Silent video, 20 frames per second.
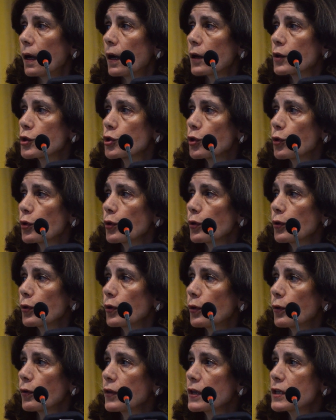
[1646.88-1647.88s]
show
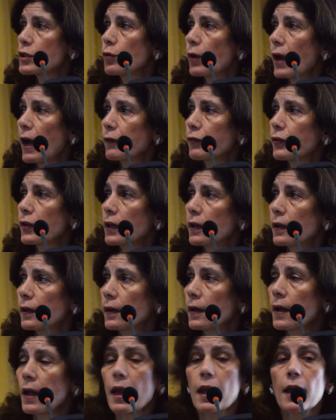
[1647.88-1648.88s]
you, this graph
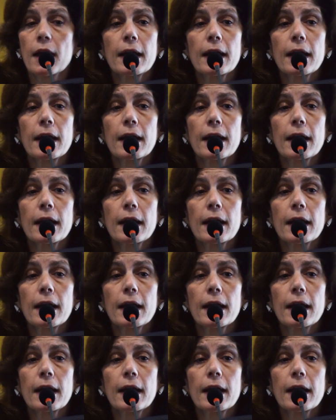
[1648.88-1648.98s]
here.